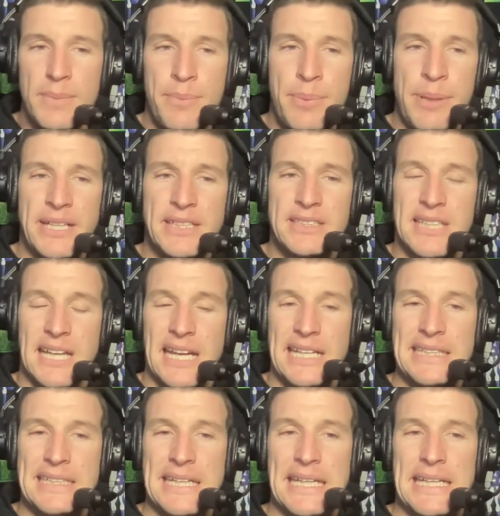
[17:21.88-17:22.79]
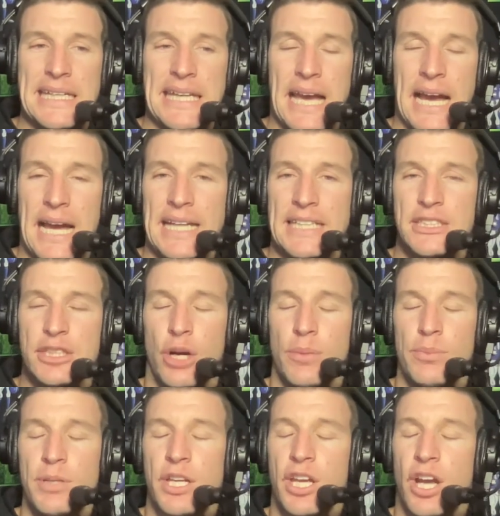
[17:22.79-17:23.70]
big TDK,
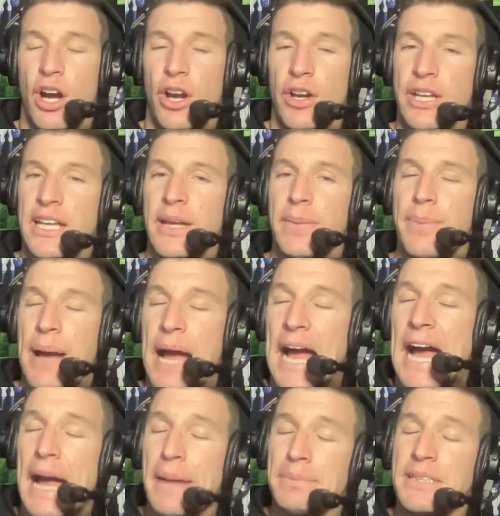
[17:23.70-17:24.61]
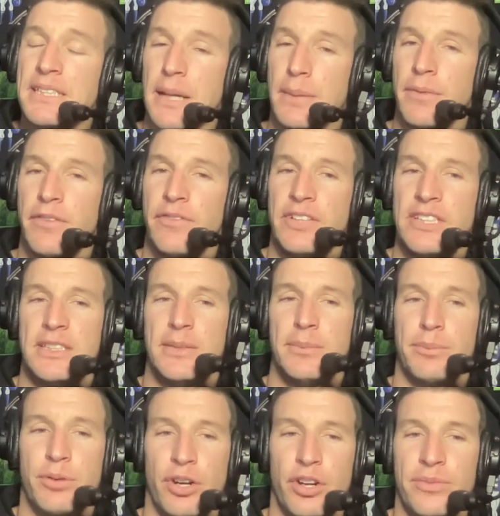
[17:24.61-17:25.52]
Tom De Koning. Perhaps some of his
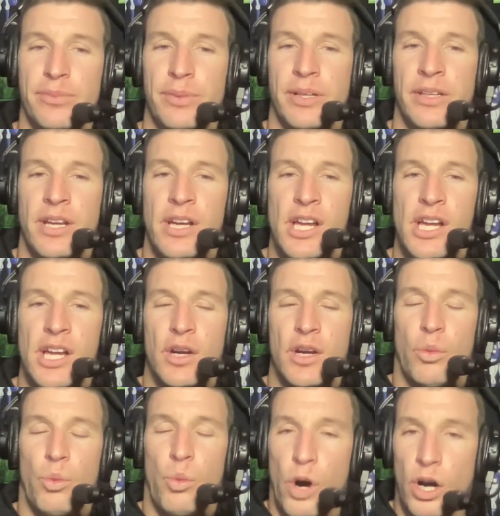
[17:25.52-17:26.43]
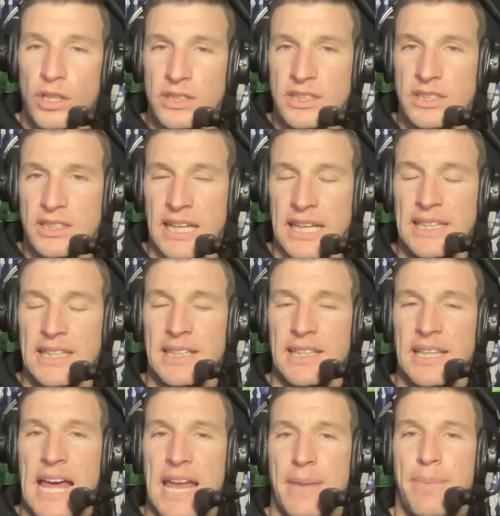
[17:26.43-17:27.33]
improvement was in the
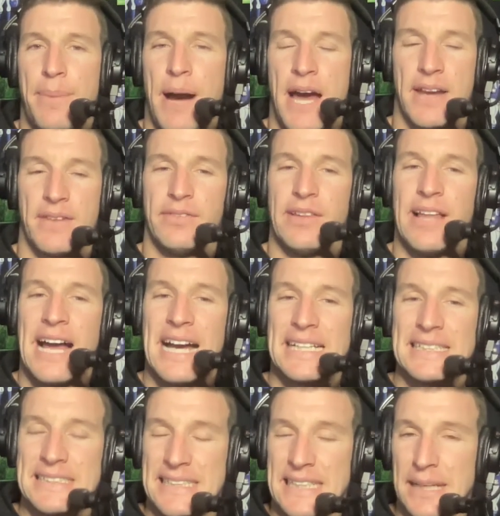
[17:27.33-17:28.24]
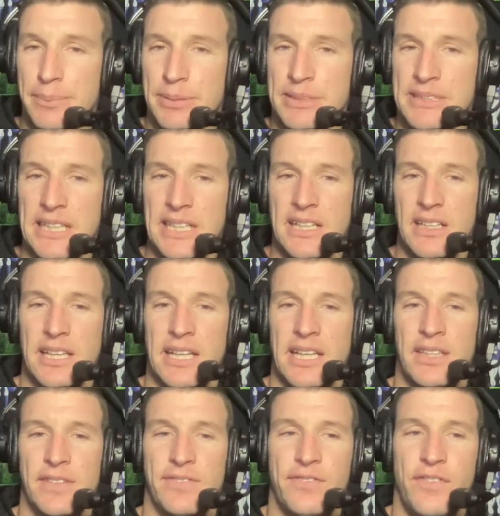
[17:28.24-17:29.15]
latter part of last year,
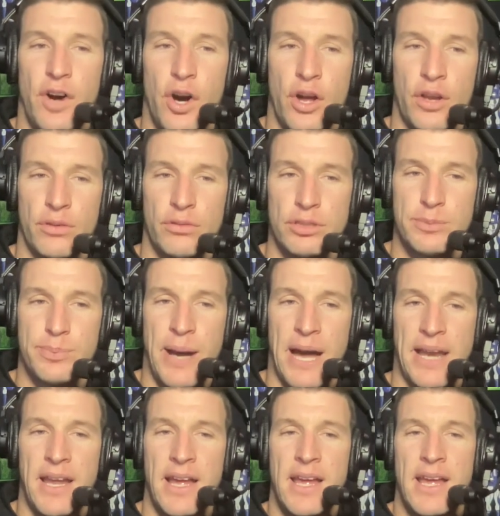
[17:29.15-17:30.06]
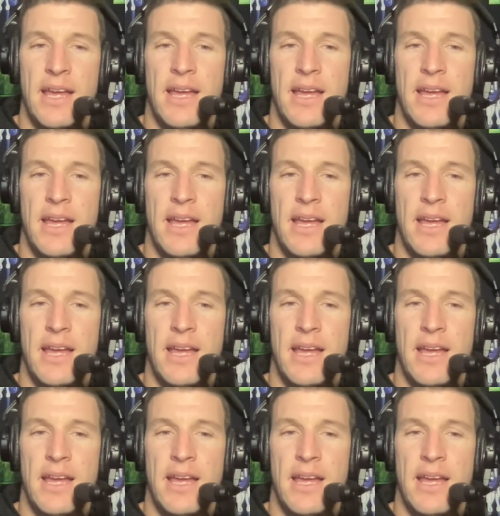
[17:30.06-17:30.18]
particularly in the finals. But